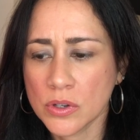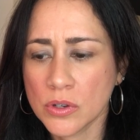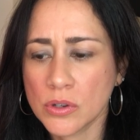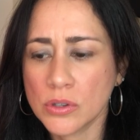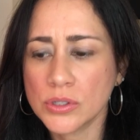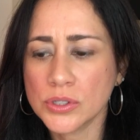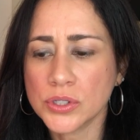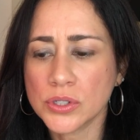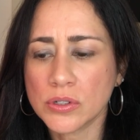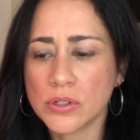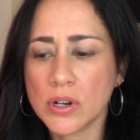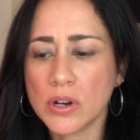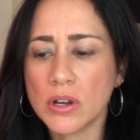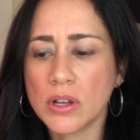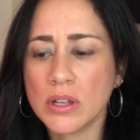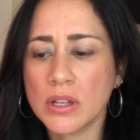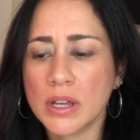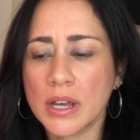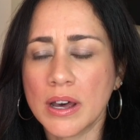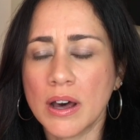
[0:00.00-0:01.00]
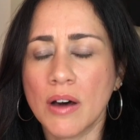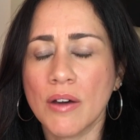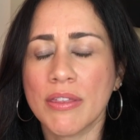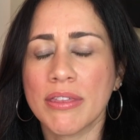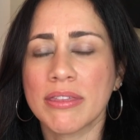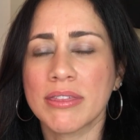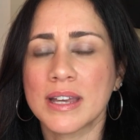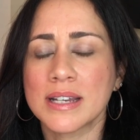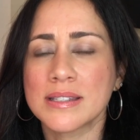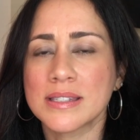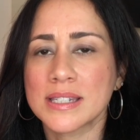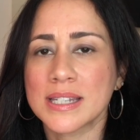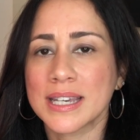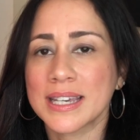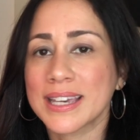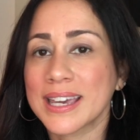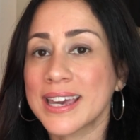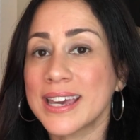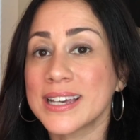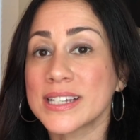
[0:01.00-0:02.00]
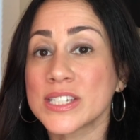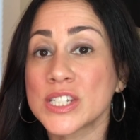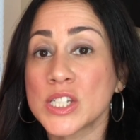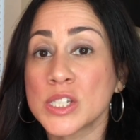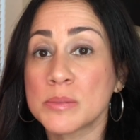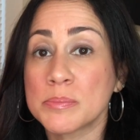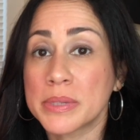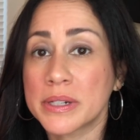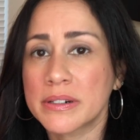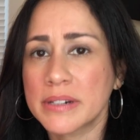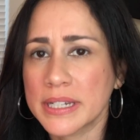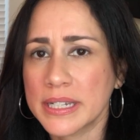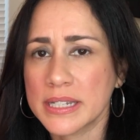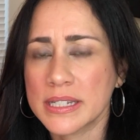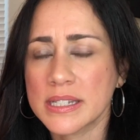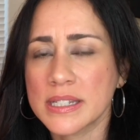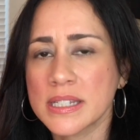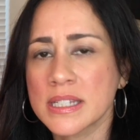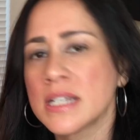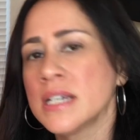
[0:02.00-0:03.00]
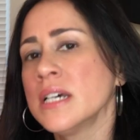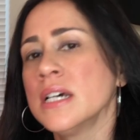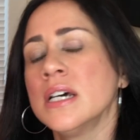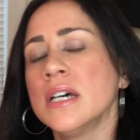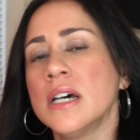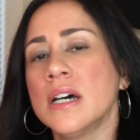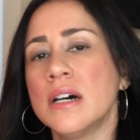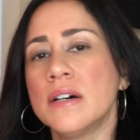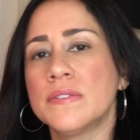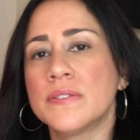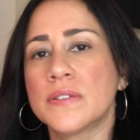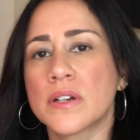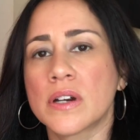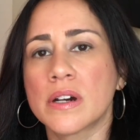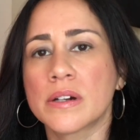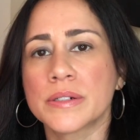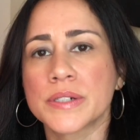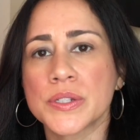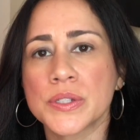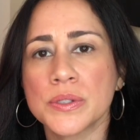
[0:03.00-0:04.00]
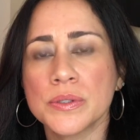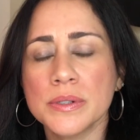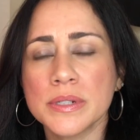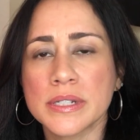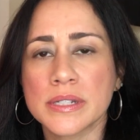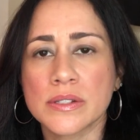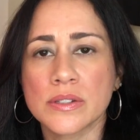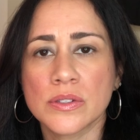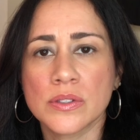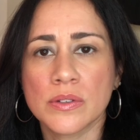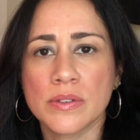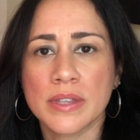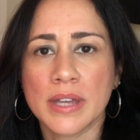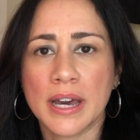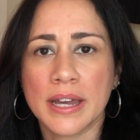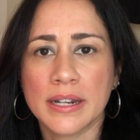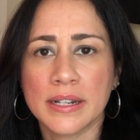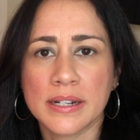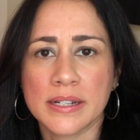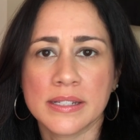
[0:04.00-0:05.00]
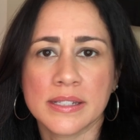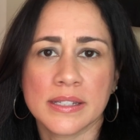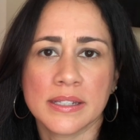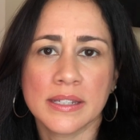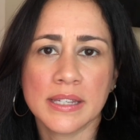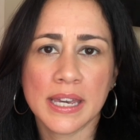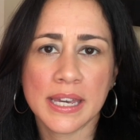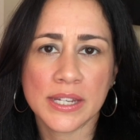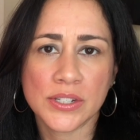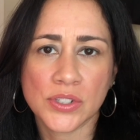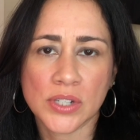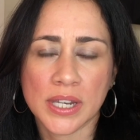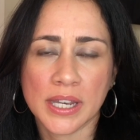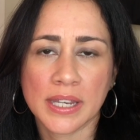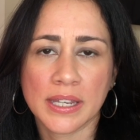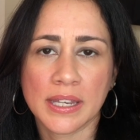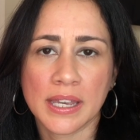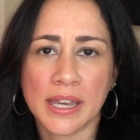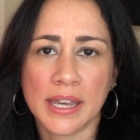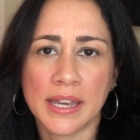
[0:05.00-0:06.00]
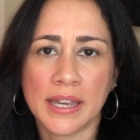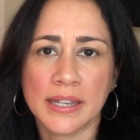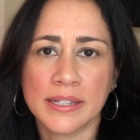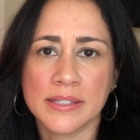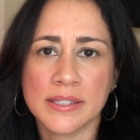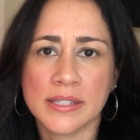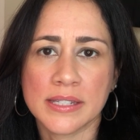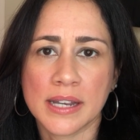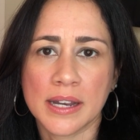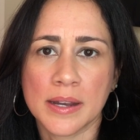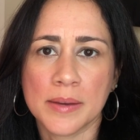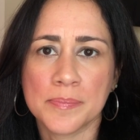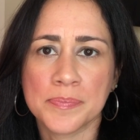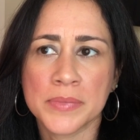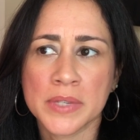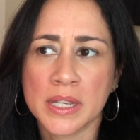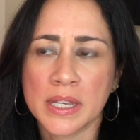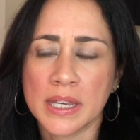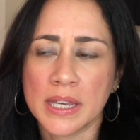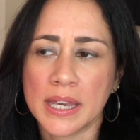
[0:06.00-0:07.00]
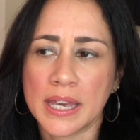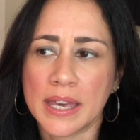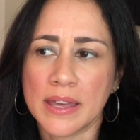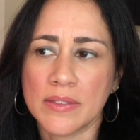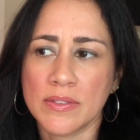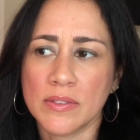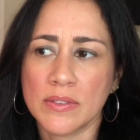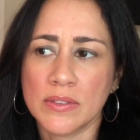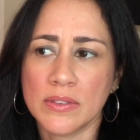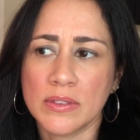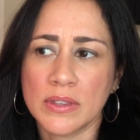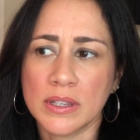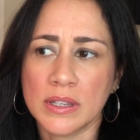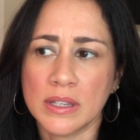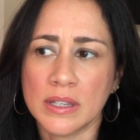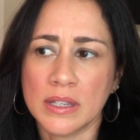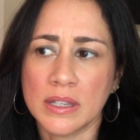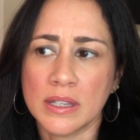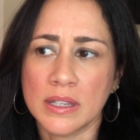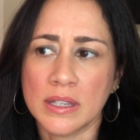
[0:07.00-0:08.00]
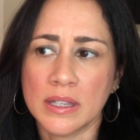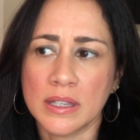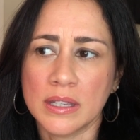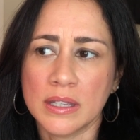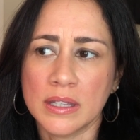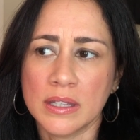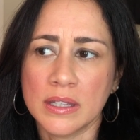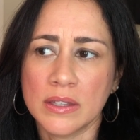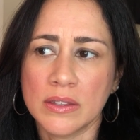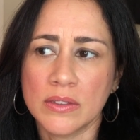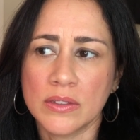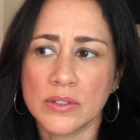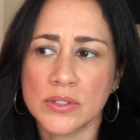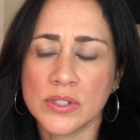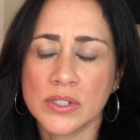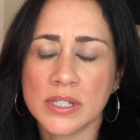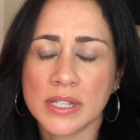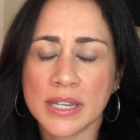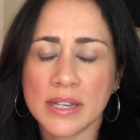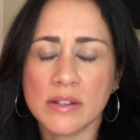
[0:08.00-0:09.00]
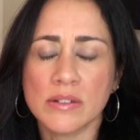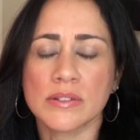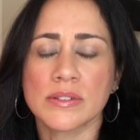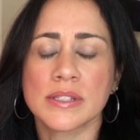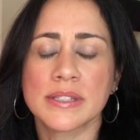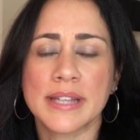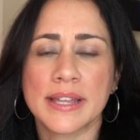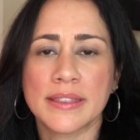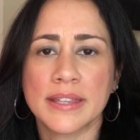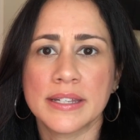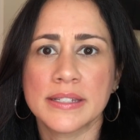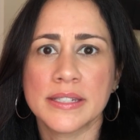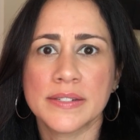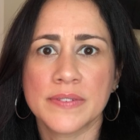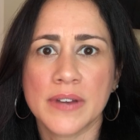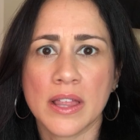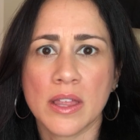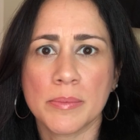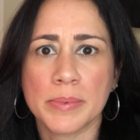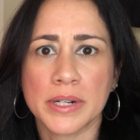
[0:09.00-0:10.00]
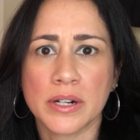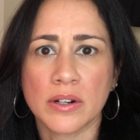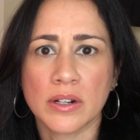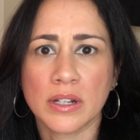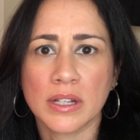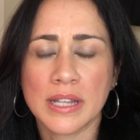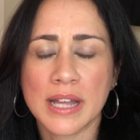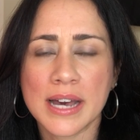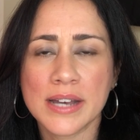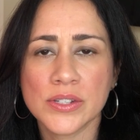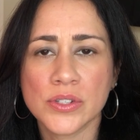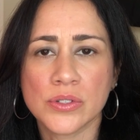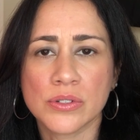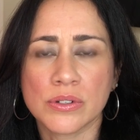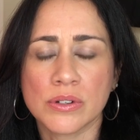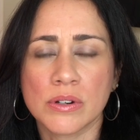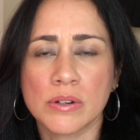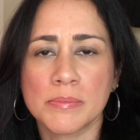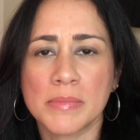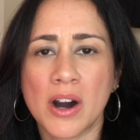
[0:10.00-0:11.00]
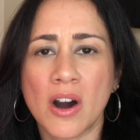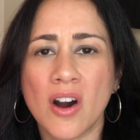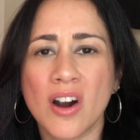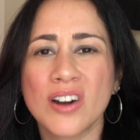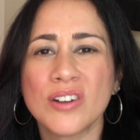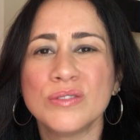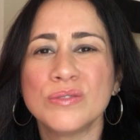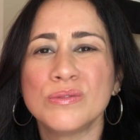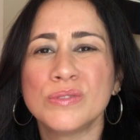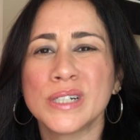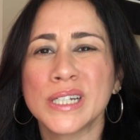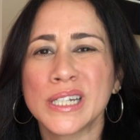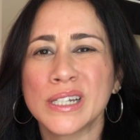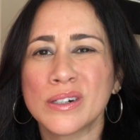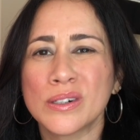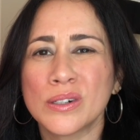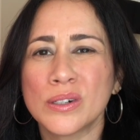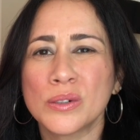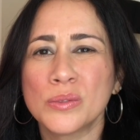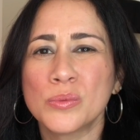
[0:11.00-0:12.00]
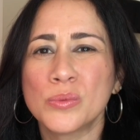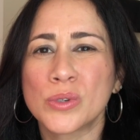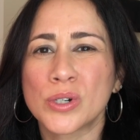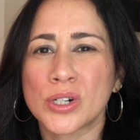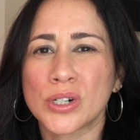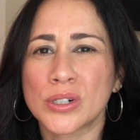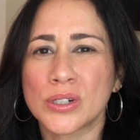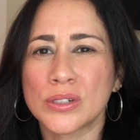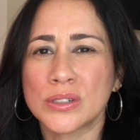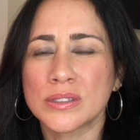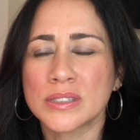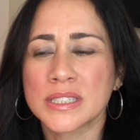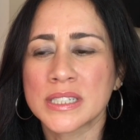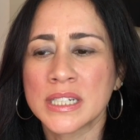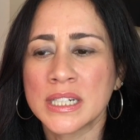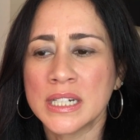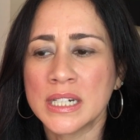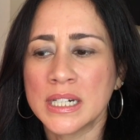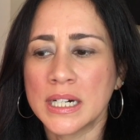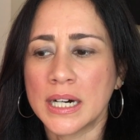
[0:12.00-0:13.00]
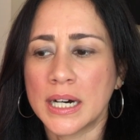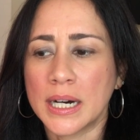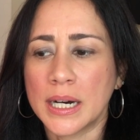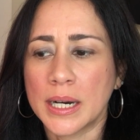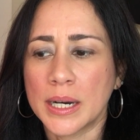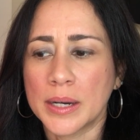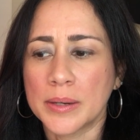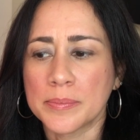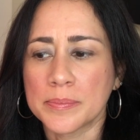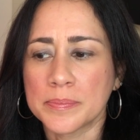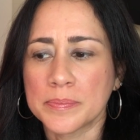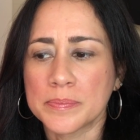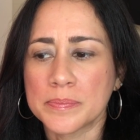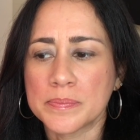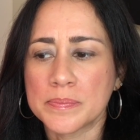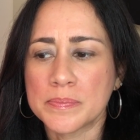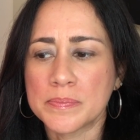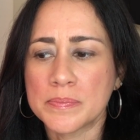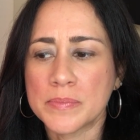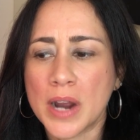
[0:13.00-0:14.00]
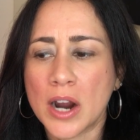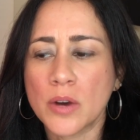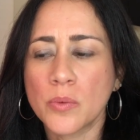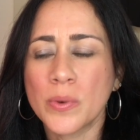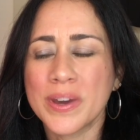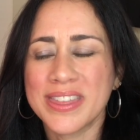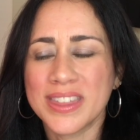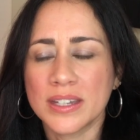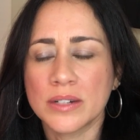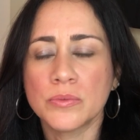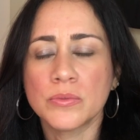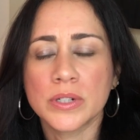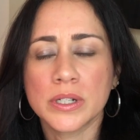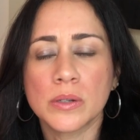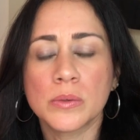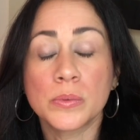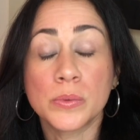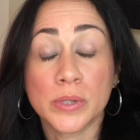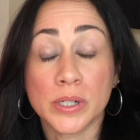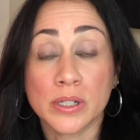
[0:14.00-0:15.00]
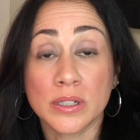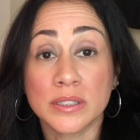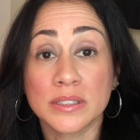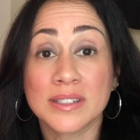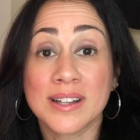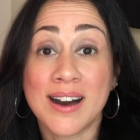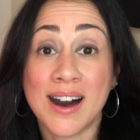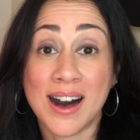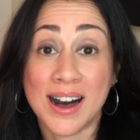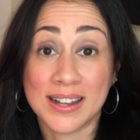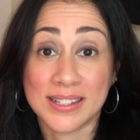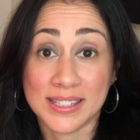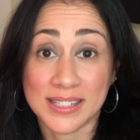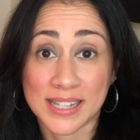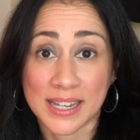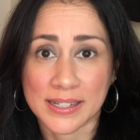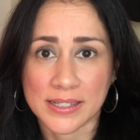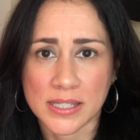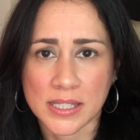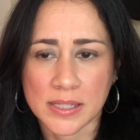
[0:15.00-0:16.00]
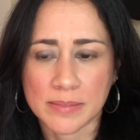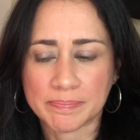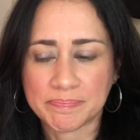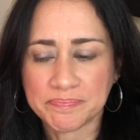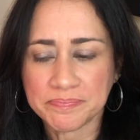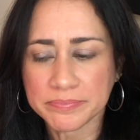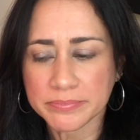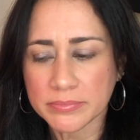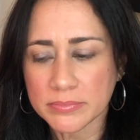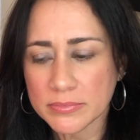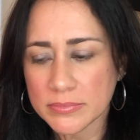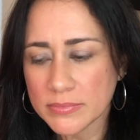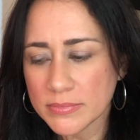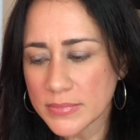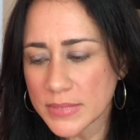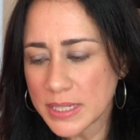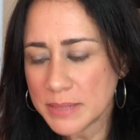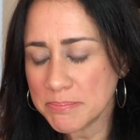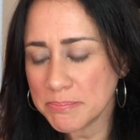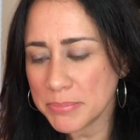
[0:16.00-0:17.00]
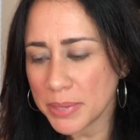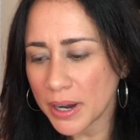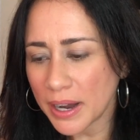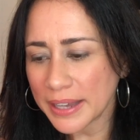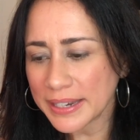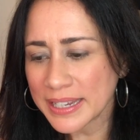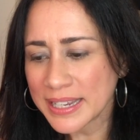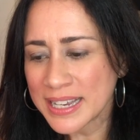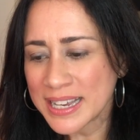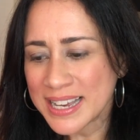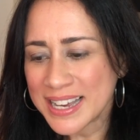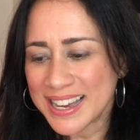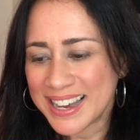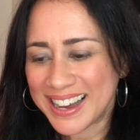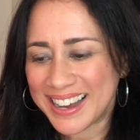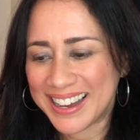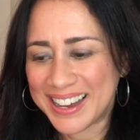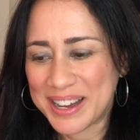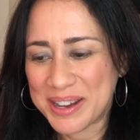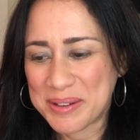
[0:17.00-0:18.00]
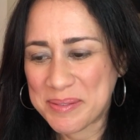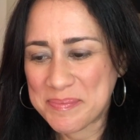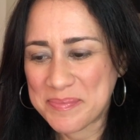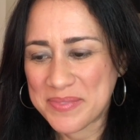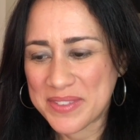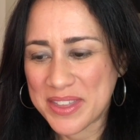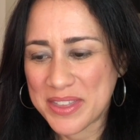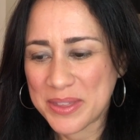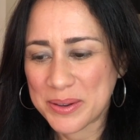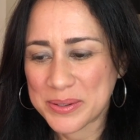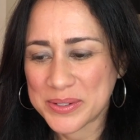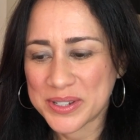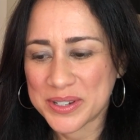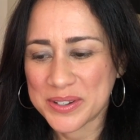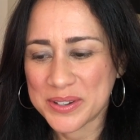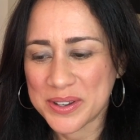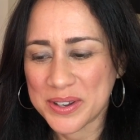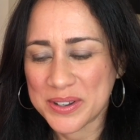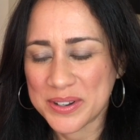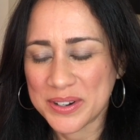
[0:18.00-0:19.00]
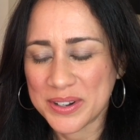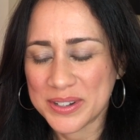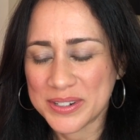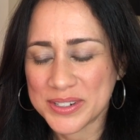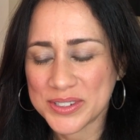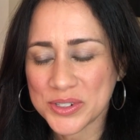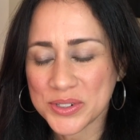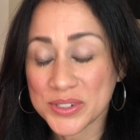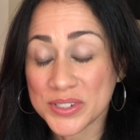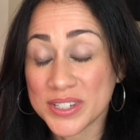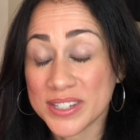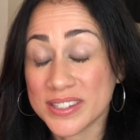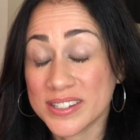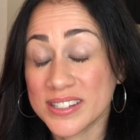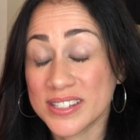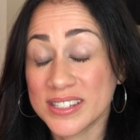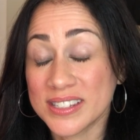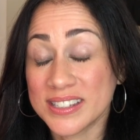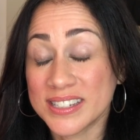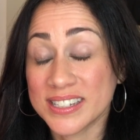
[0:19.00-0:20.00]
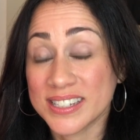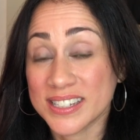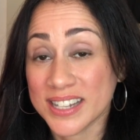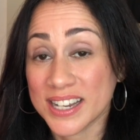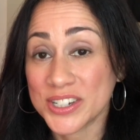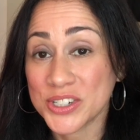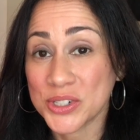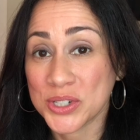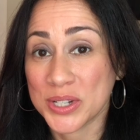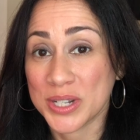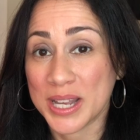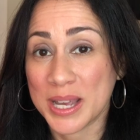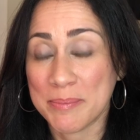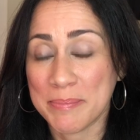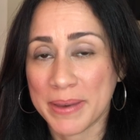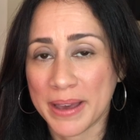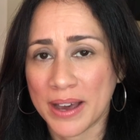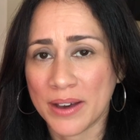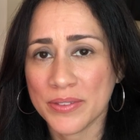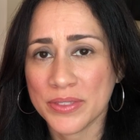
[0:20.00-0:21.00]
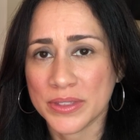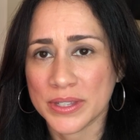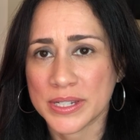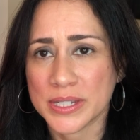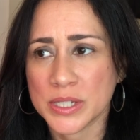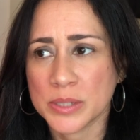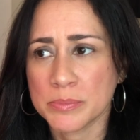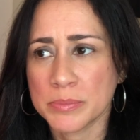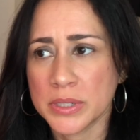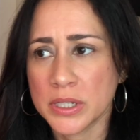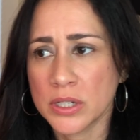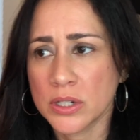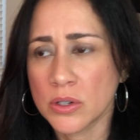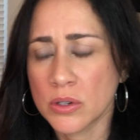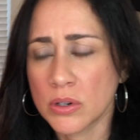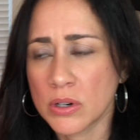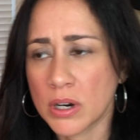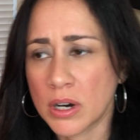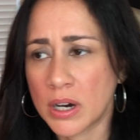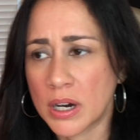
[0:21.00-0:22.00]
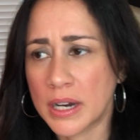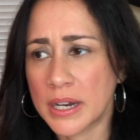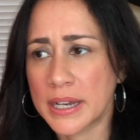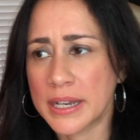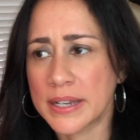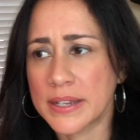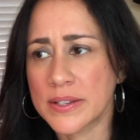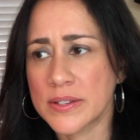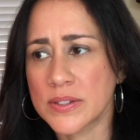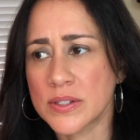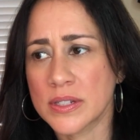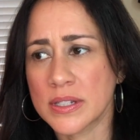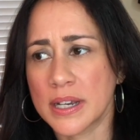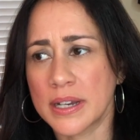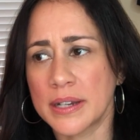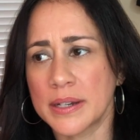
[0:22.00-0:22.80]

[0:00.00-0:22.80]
cultural, authentic experience for our students so that it is engaging and the skills that they develop in our classroom are real world are within real world context. But there was an interesting discussion about this because